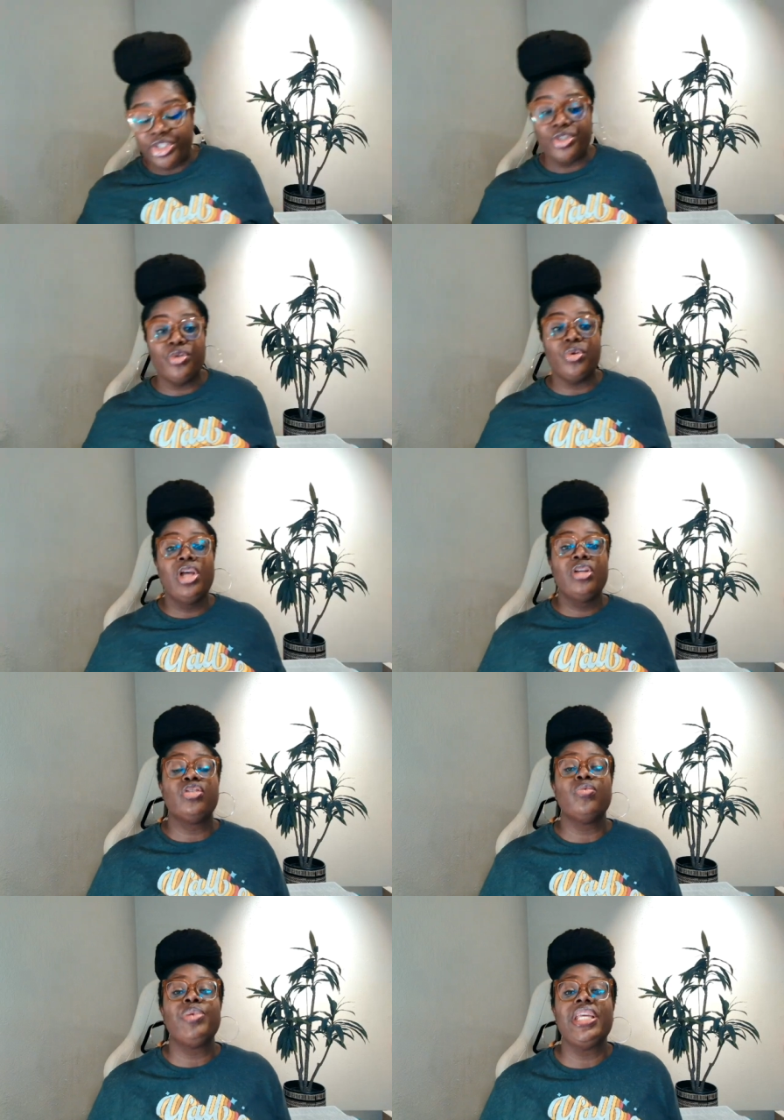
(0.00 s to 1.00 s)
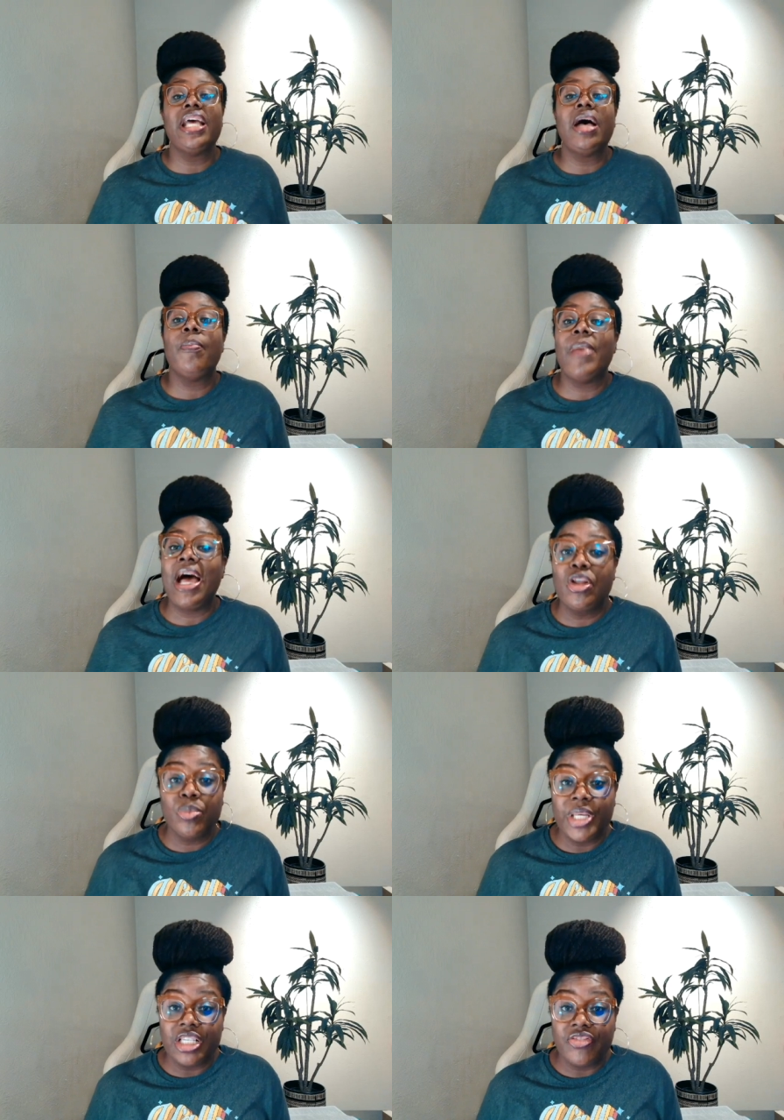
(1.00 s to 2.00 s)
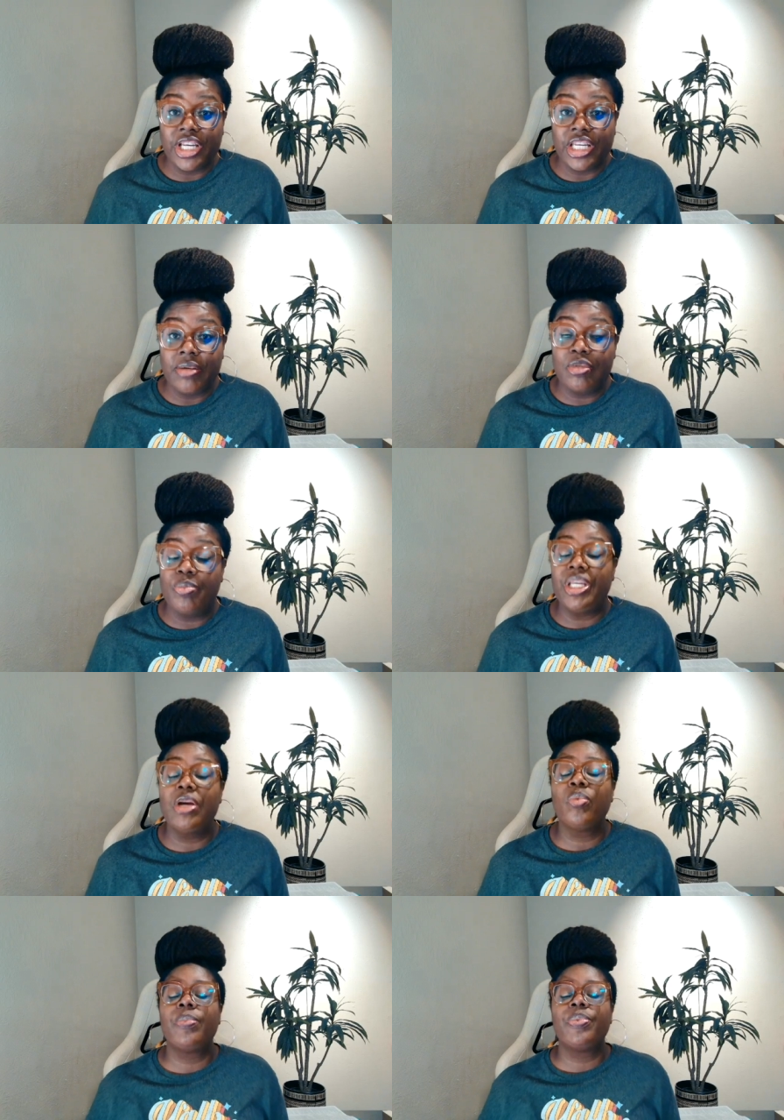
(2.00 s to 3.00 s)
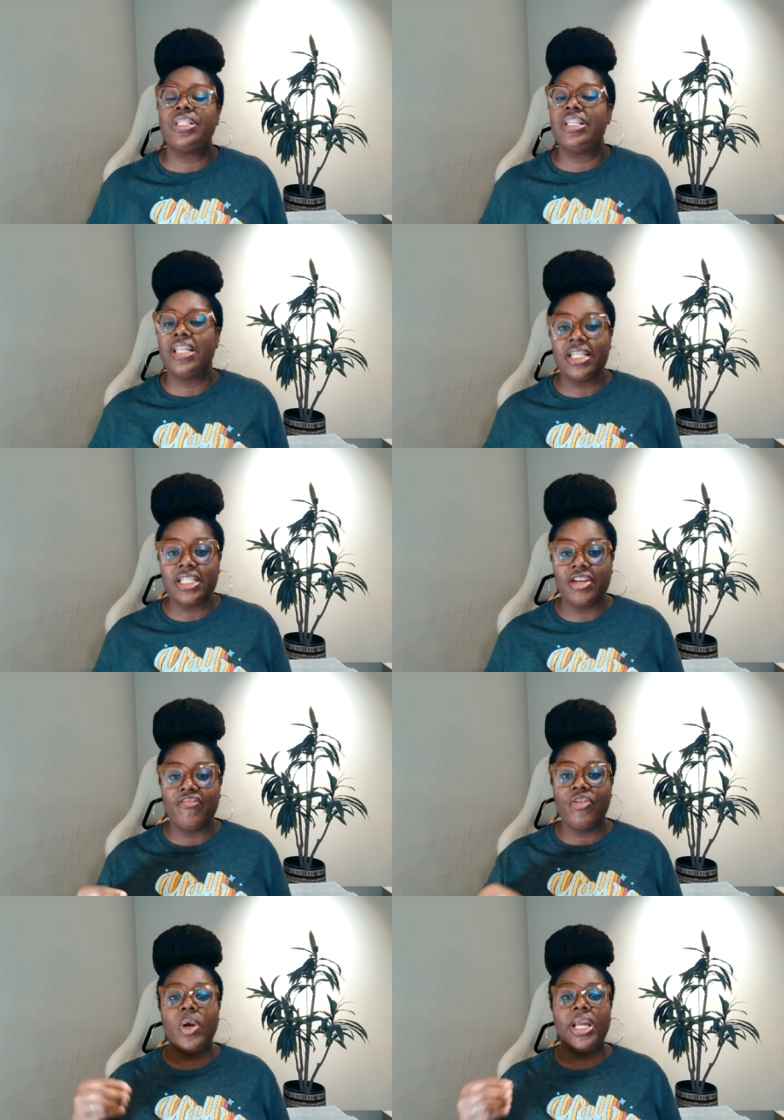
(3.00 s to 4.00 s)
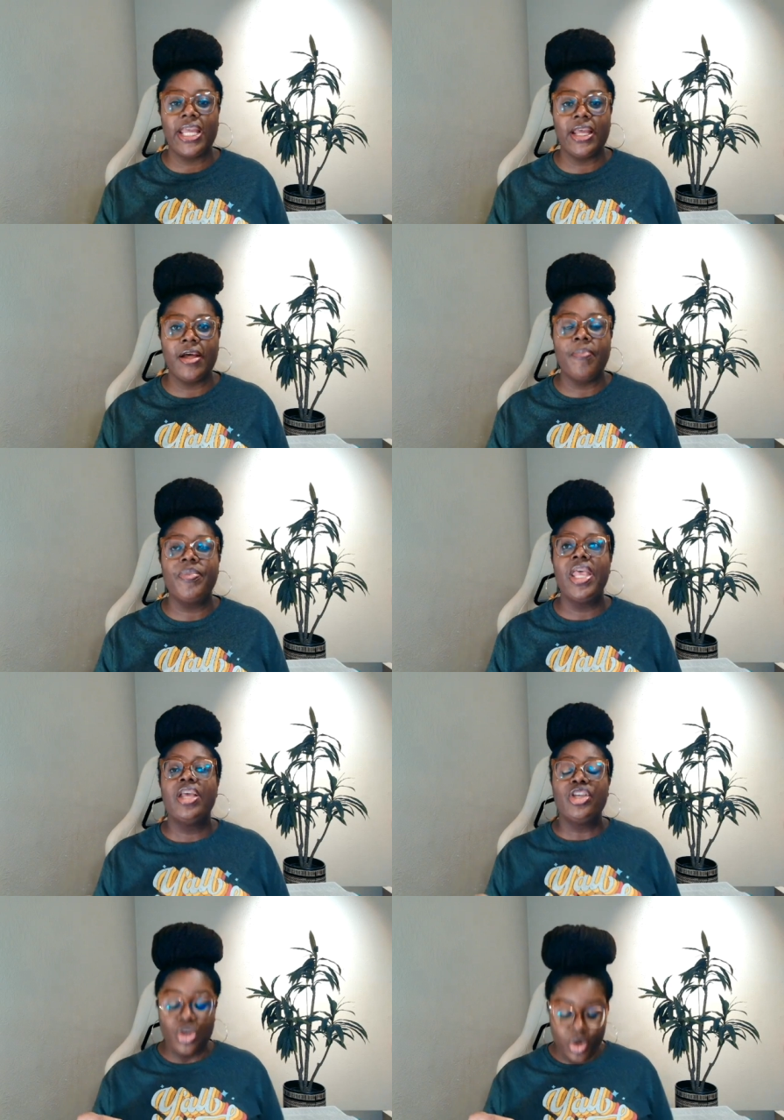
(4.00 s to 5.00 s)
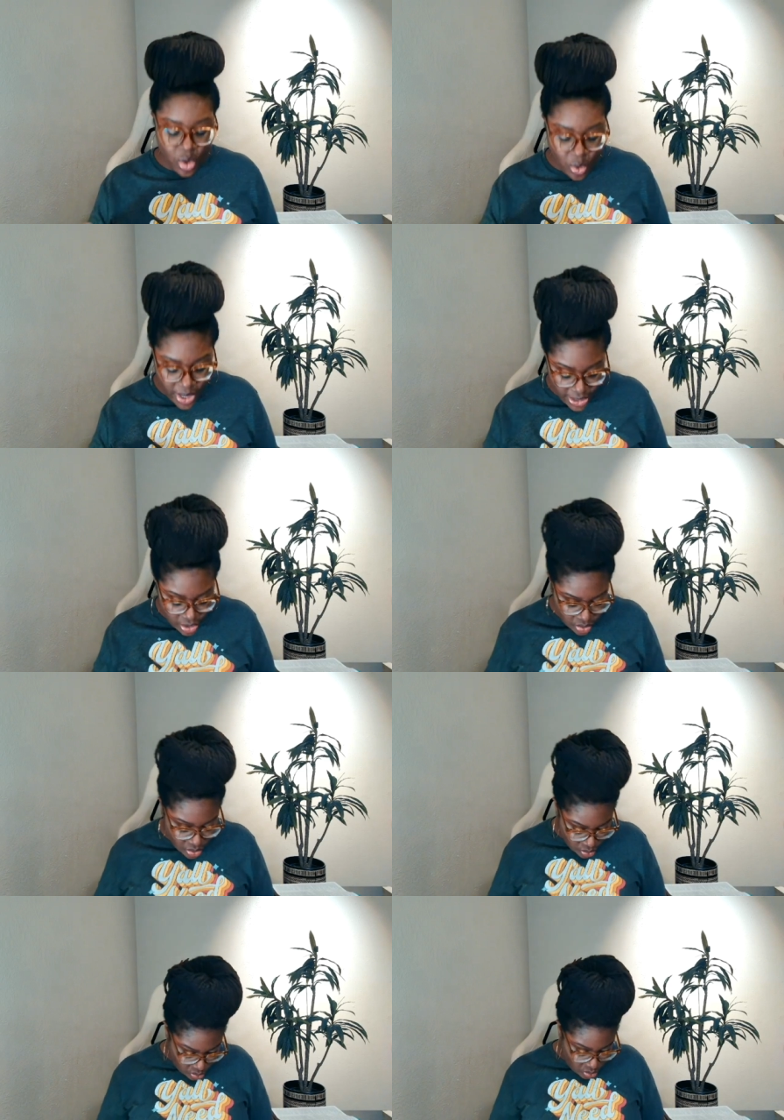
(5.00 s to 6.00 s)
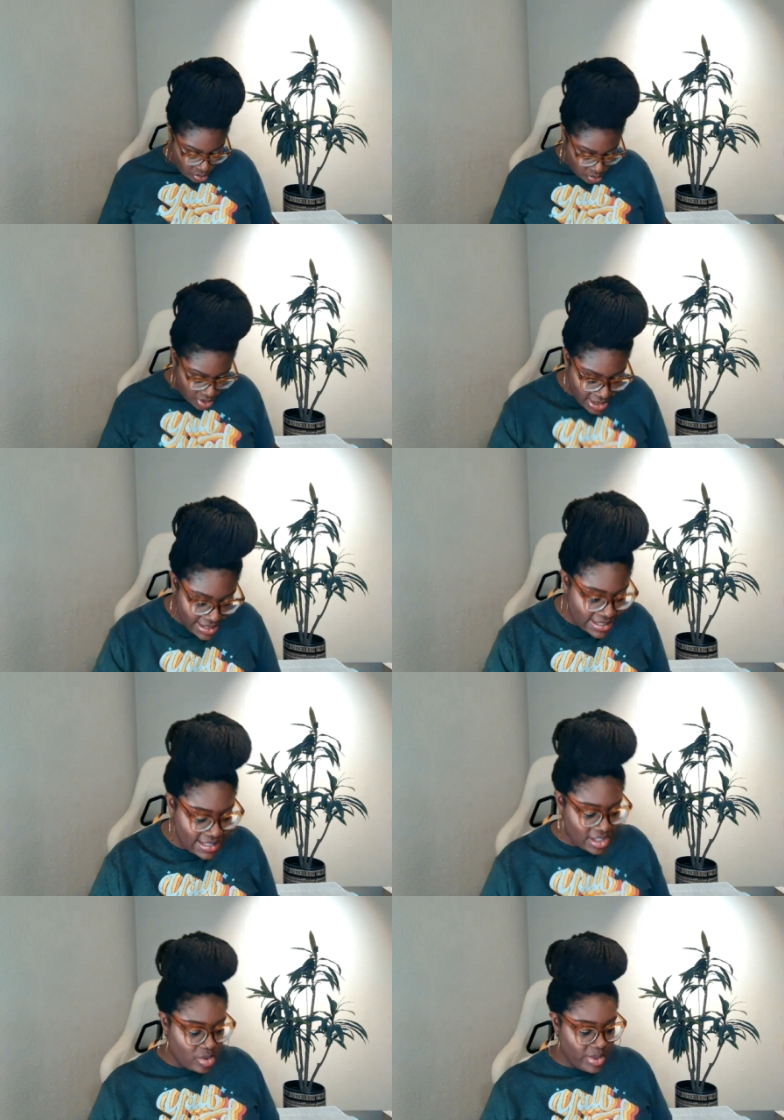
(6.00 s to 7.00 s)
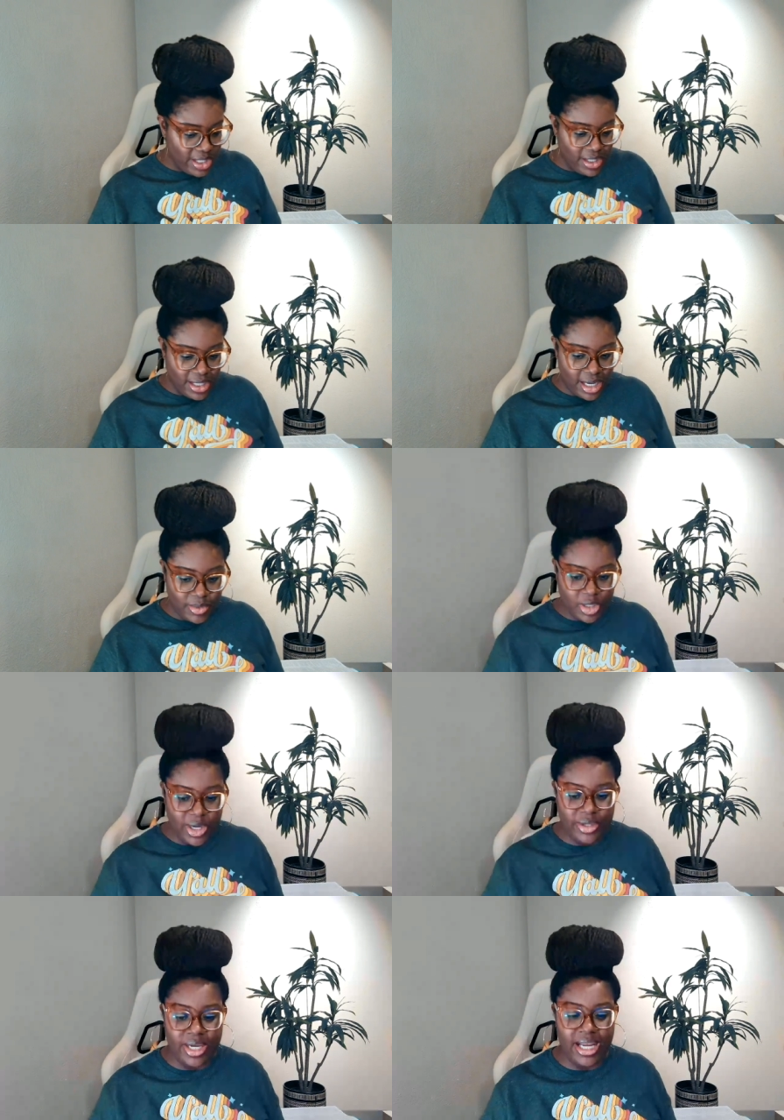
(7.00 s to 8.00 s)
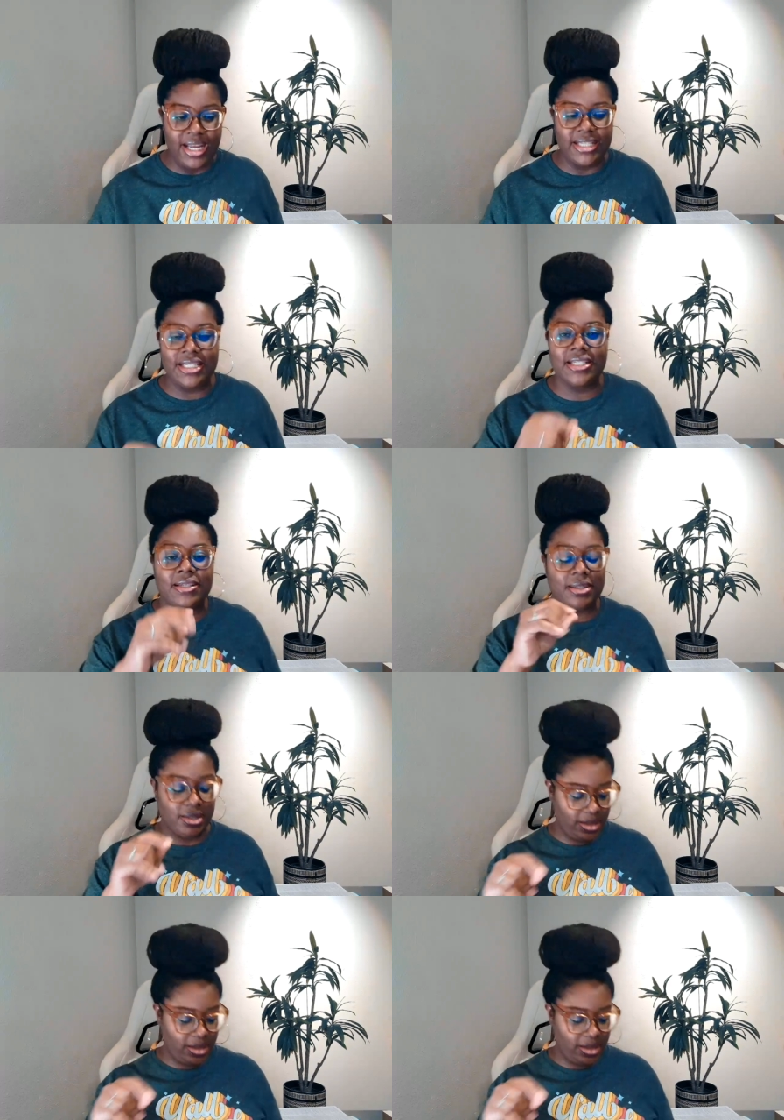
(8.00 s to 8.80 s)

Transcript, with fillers: you to be a mouthpiece for him, to be a representative for him, you're going to. Where is that squealing? I'm sorry, you guys. It's